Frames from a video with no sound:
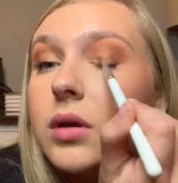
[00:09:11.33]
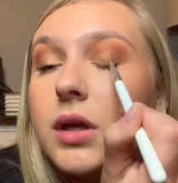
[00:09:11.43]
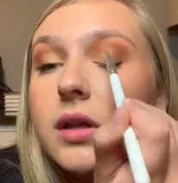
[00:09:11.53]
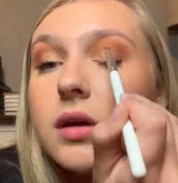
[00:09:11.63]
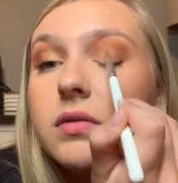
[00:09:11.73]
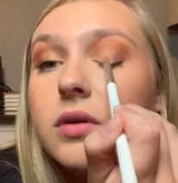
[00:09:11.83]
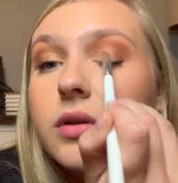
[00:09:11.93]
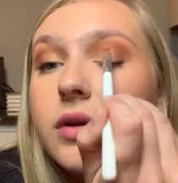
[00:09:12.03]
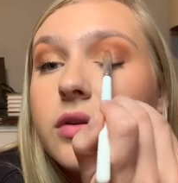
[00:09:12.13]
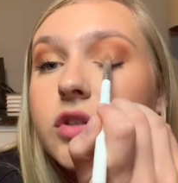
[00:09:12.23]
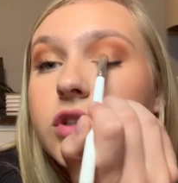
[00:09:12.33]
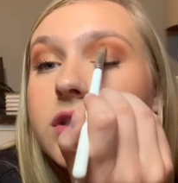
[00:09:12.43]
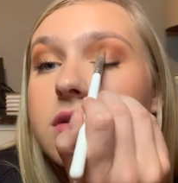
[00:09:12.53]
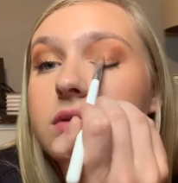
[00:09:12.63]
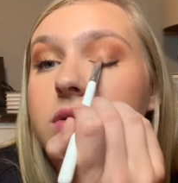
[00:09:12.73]
I love all the other
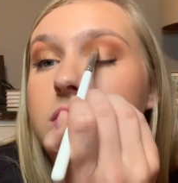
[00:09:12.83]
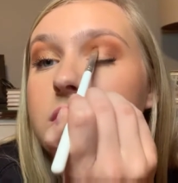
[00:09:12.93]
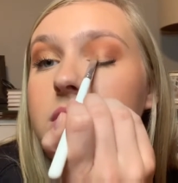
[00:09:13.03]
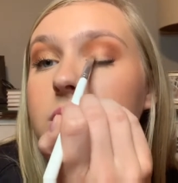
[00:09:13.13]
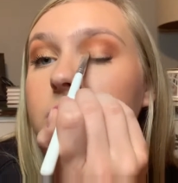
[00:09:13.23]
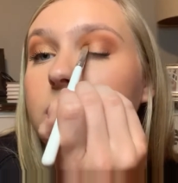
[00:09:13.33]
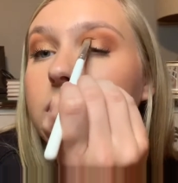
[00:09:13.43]
shades I've used though.